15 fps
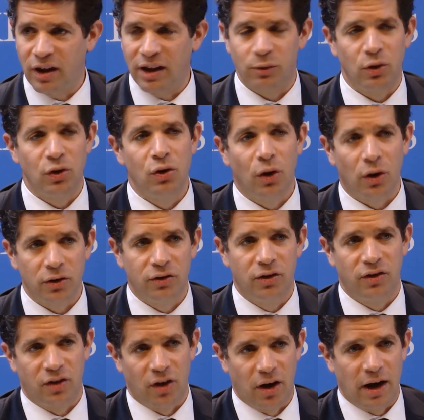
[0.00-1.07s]
These were not
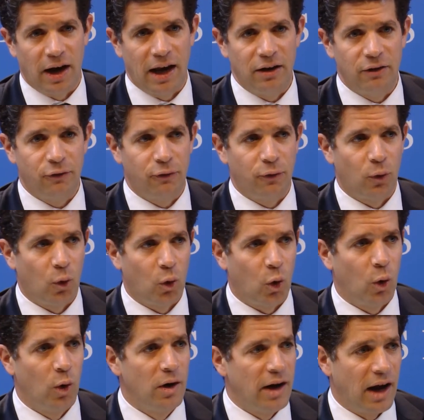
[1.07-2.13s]
designed
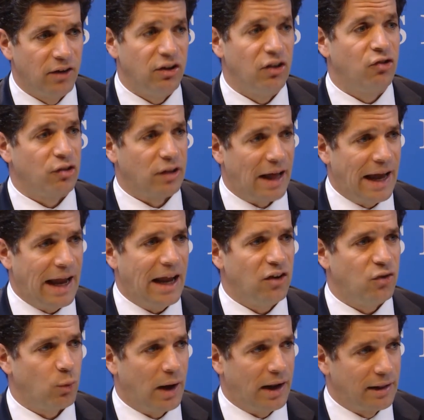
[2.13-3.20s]
for a digital
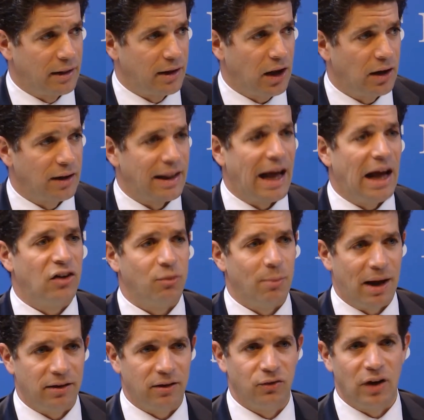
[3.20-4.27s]
age when large
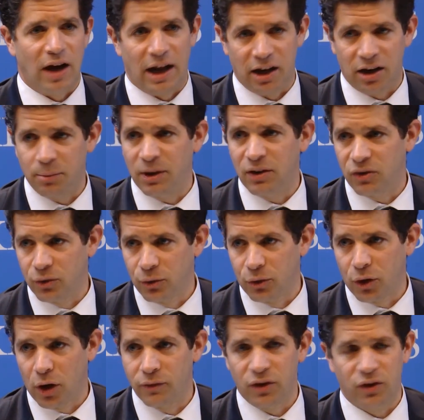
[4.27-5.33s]
amounts of data can be
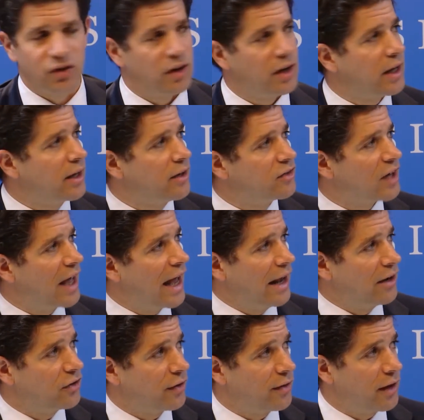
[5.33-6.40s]
stored overseas,
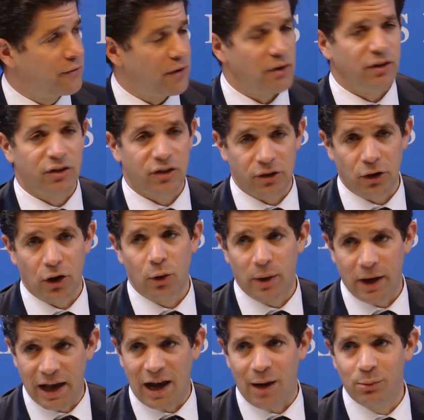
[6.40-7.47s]
and so they're very slow
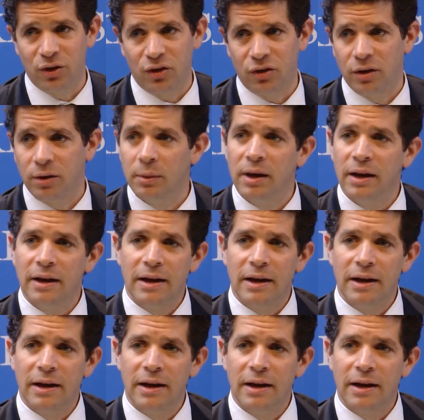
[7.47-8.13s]
and cumbersome.